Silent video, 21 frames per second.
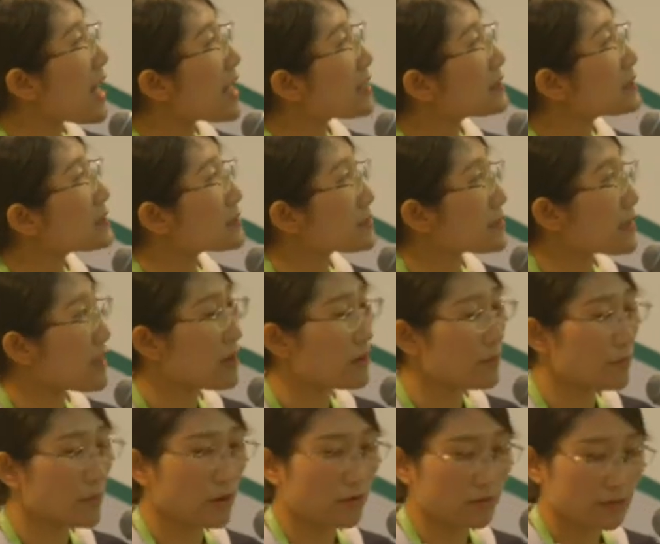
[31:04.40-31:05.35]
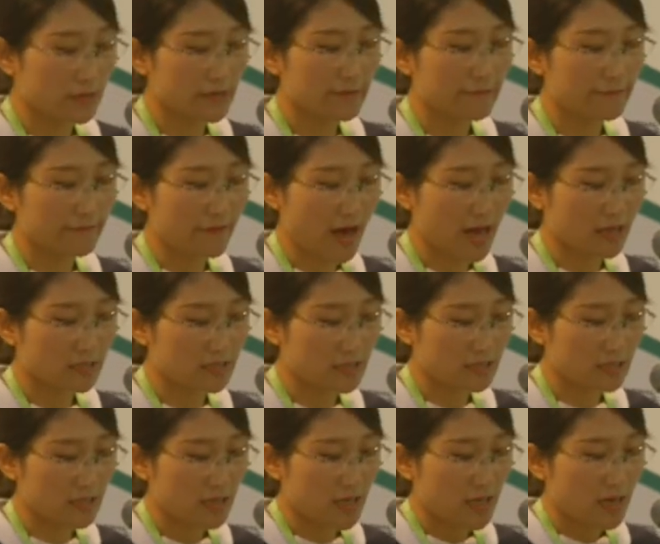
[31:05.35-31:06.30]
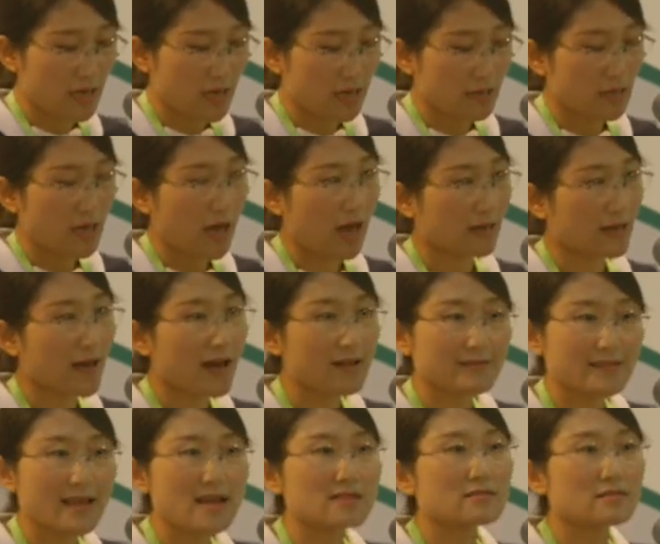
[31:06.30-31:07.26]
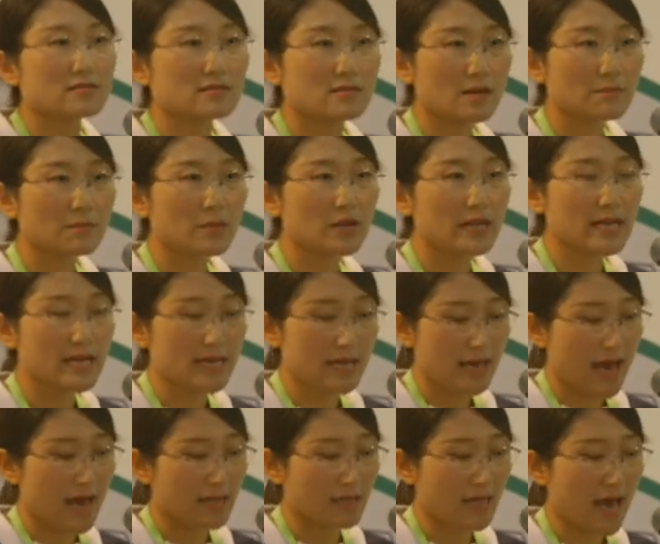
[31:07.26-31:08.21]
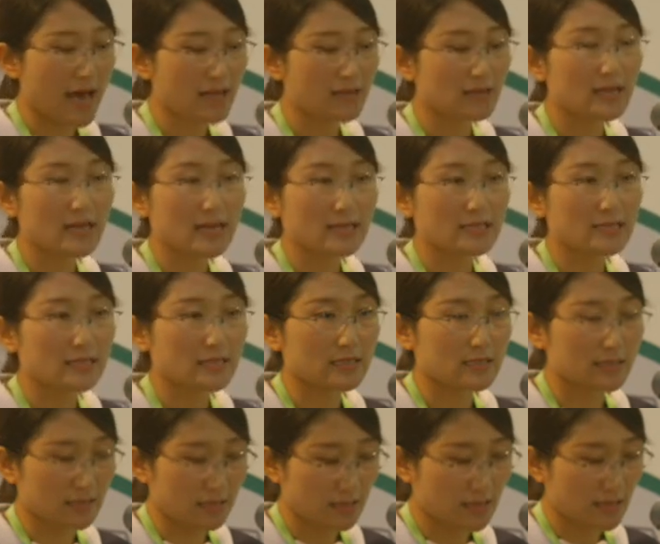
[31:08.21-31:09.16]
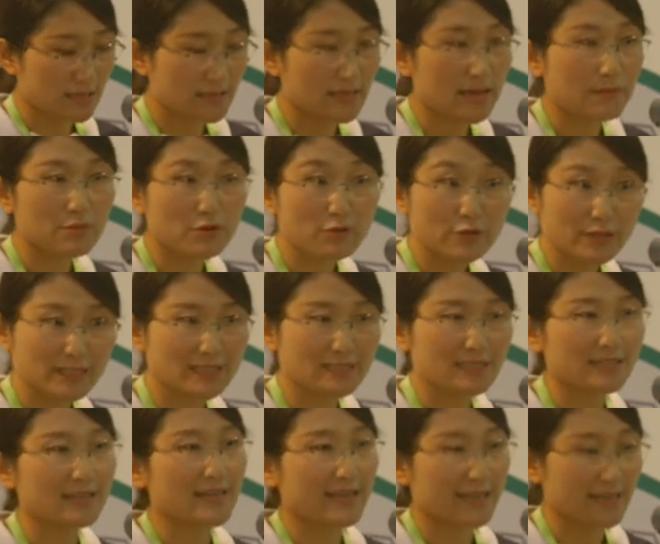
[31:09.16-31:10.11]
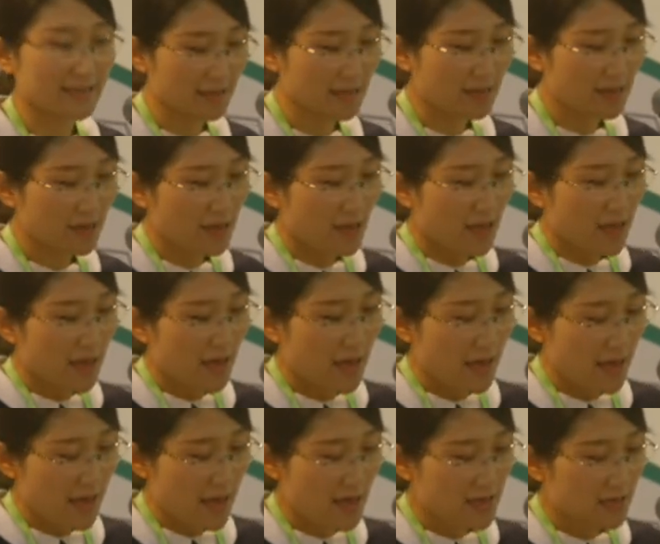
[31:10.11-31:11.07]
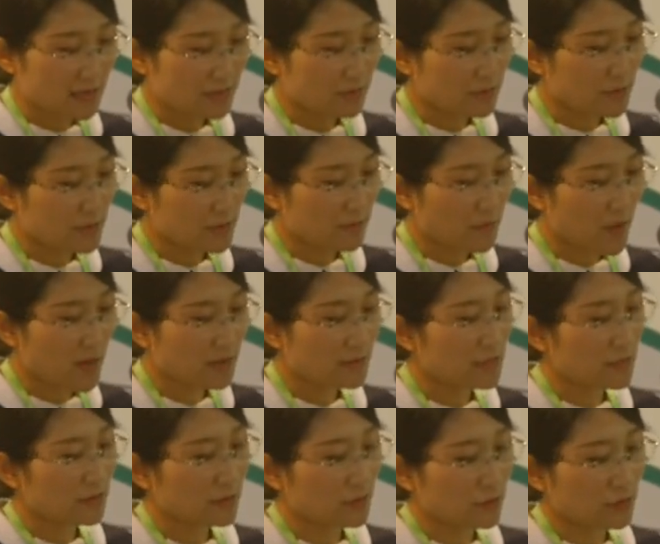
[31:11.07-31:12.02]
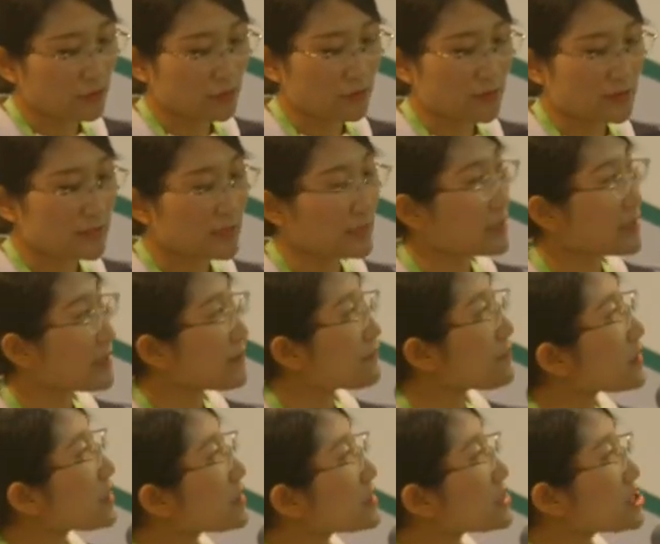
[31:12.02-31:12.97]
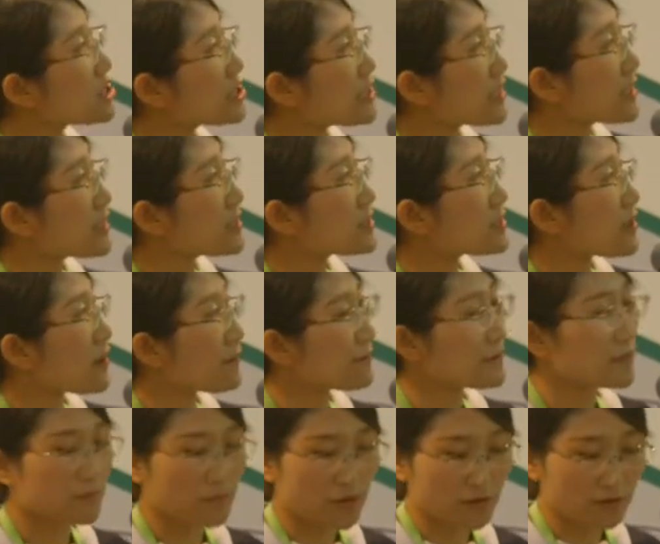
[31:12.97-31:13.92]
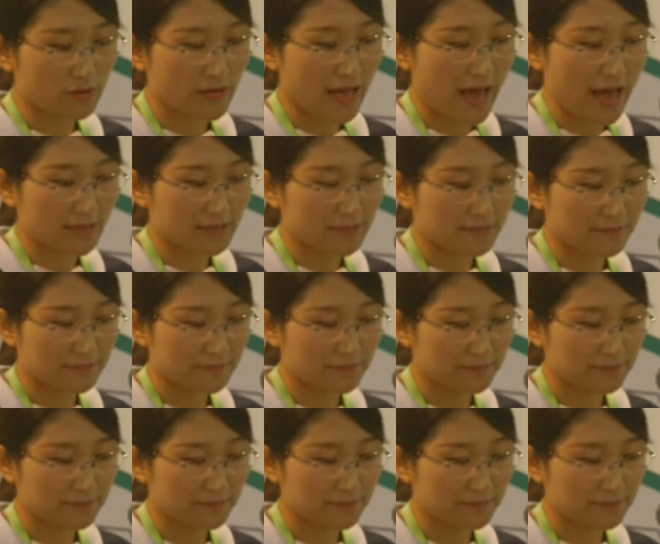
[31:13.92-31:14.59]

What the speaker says: undesirable effect, and conduct sampling and analysis separately, and responding to significant change of the product.